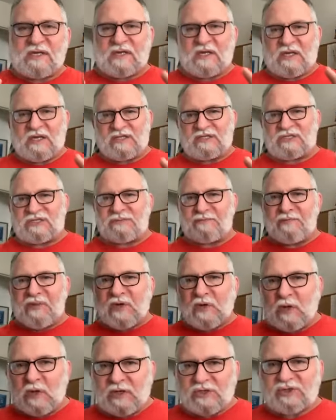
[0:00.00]
is,
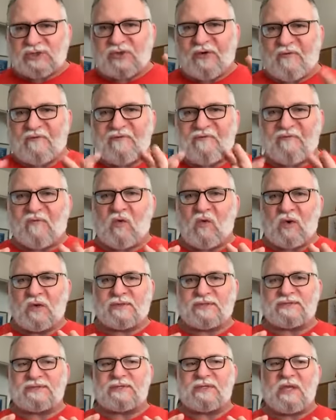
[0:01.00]
spiritual
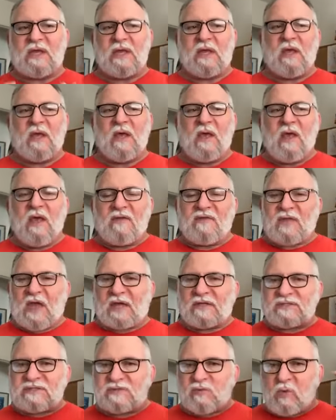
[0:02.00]
force,
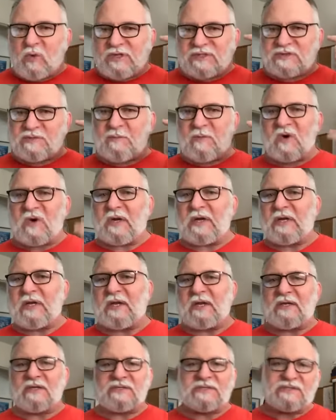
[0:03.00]
that's whispering
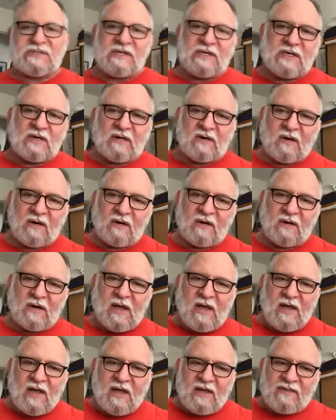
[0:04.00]
in his ear,
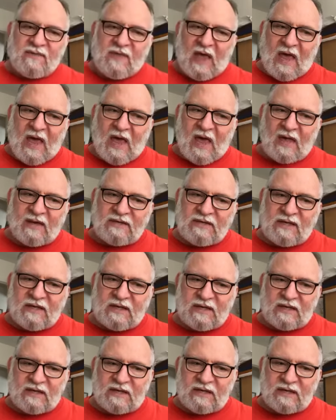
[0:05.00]
that
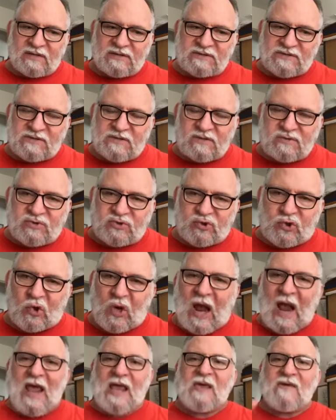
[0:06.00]
is
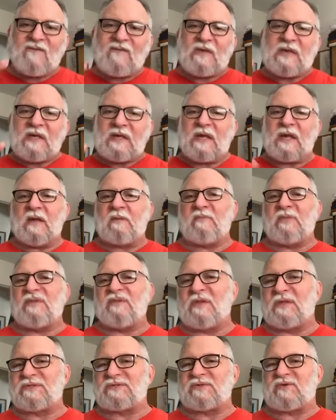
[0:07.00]
driving him in
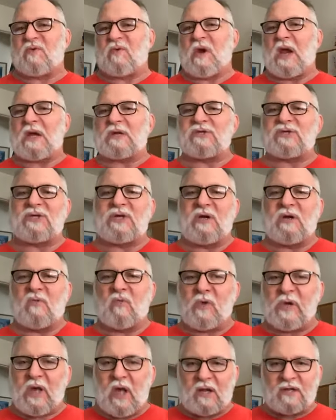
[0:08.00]
this direction. And
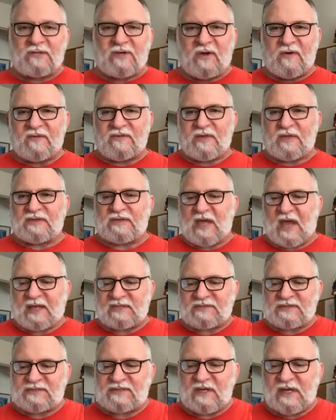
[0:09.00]
we all know that
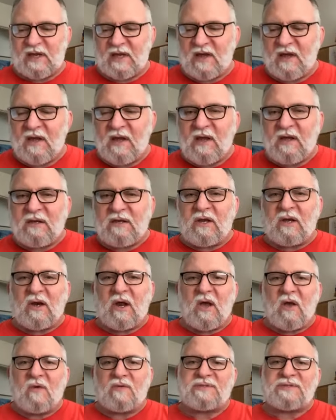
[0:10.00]
that's,
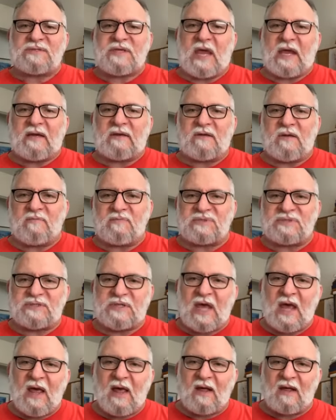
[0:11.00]
Satan
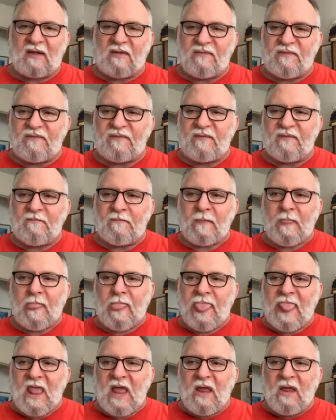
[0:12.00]
himself
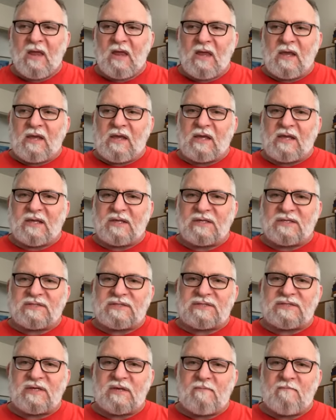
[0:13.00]

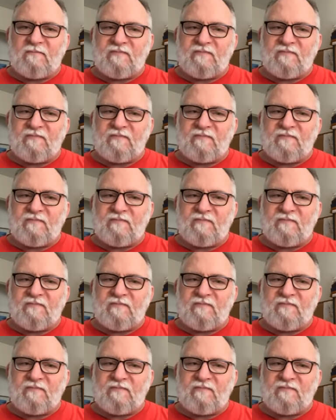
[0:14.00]
is